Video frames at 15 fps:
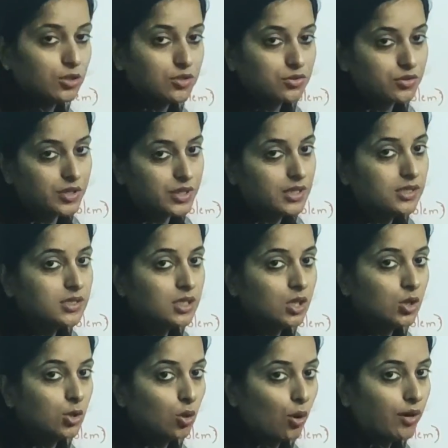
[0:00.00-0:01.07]
your tree is
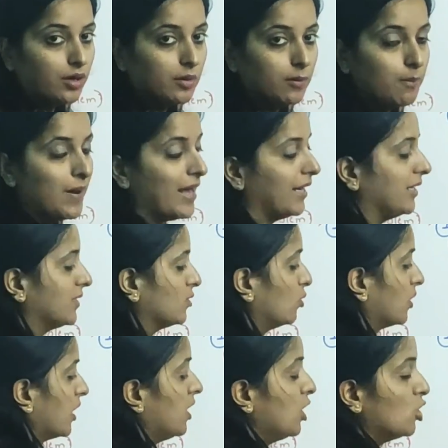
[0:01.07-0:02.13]
not balanced.
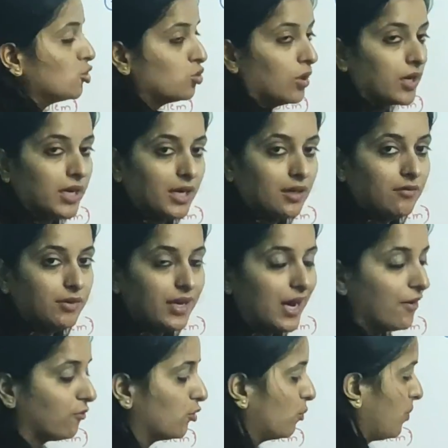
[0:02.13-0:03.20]
Okay, so again we
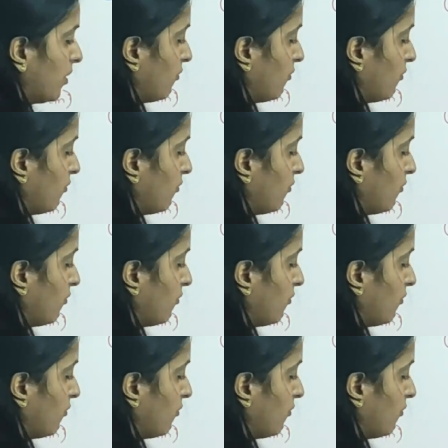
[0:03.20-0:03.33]
have to